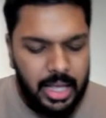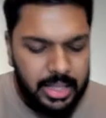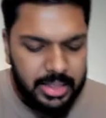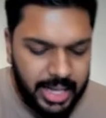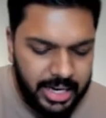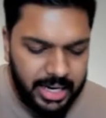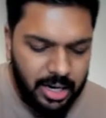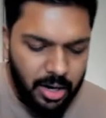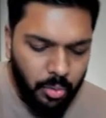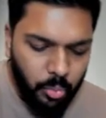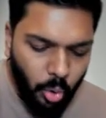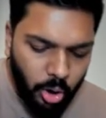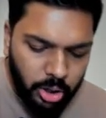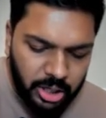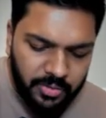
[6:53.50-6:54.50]
then
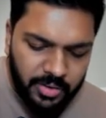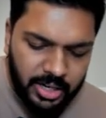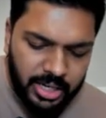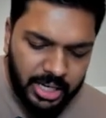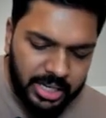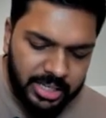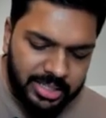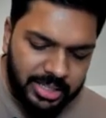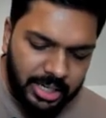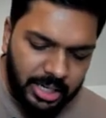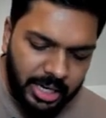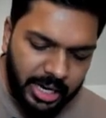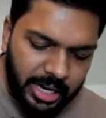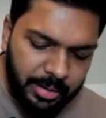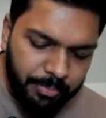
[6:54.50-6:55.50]
whatever is
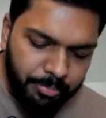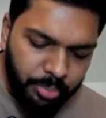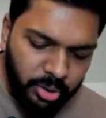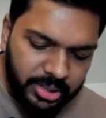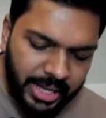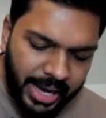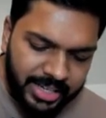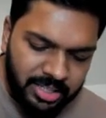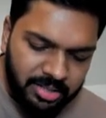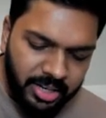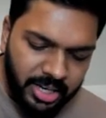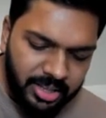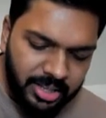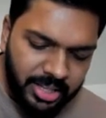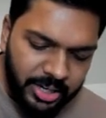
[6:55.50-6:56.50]
the input tax
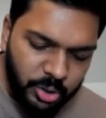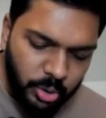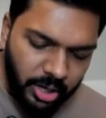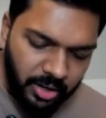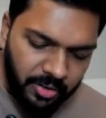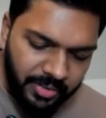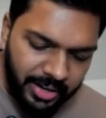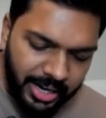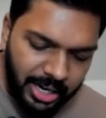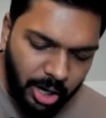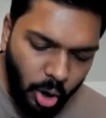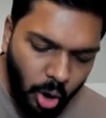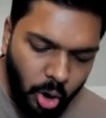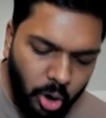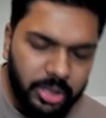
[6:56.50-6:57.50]
credit that you avail
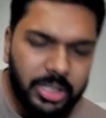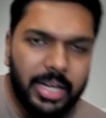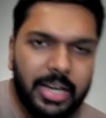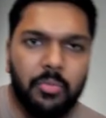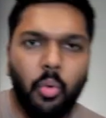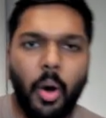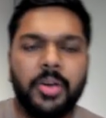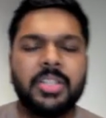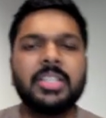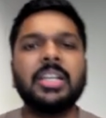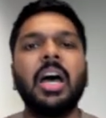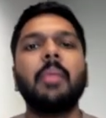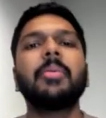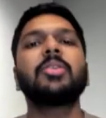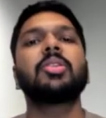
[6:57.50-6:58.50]
on the invoices
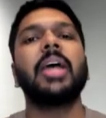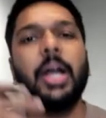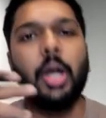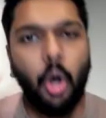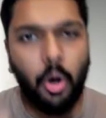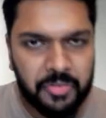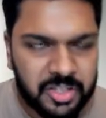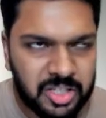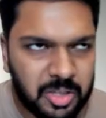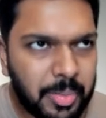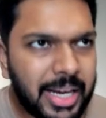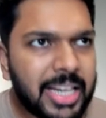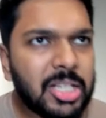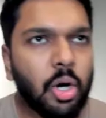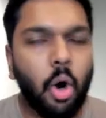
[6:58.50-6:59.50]
coming to the head office,
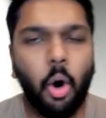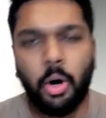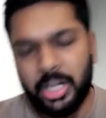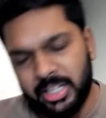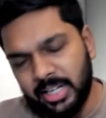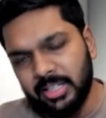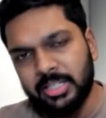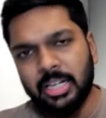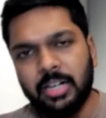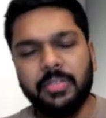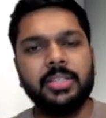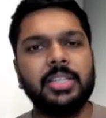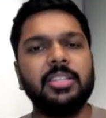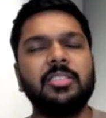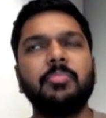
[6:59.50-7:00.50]
be it auditing
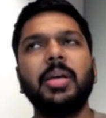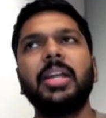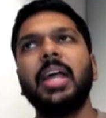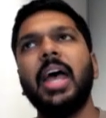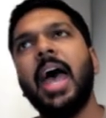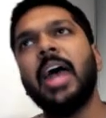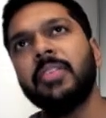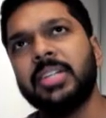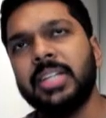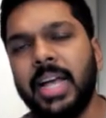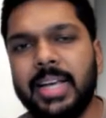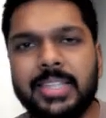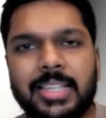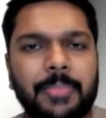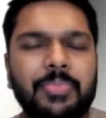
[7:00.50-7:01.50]
services, be it
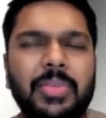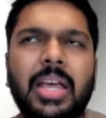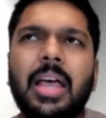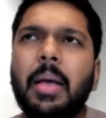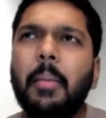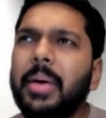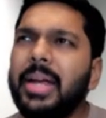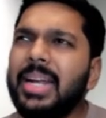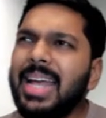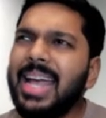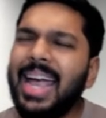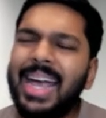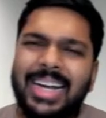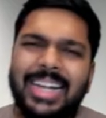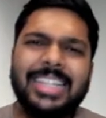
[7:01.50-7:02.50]
advertising, be it
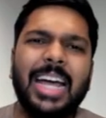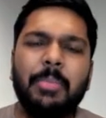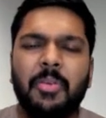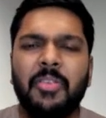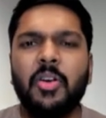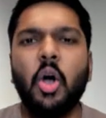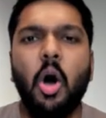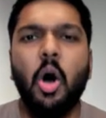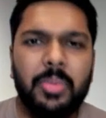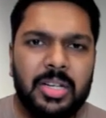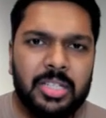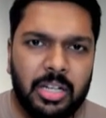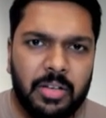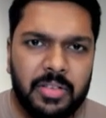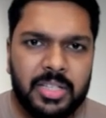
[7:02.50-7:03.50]
any type of common
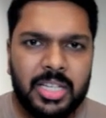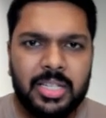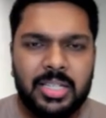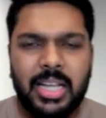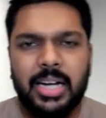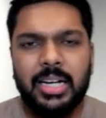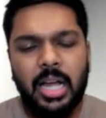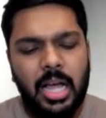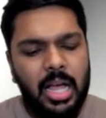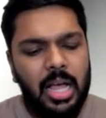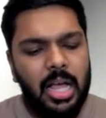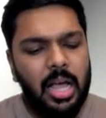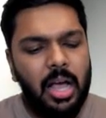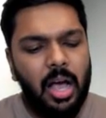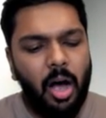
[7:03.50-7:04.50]
services that
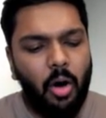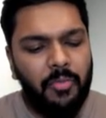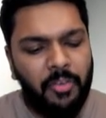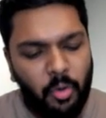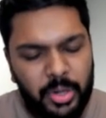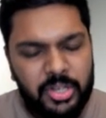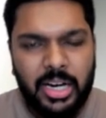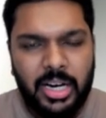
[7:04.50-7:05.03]
for which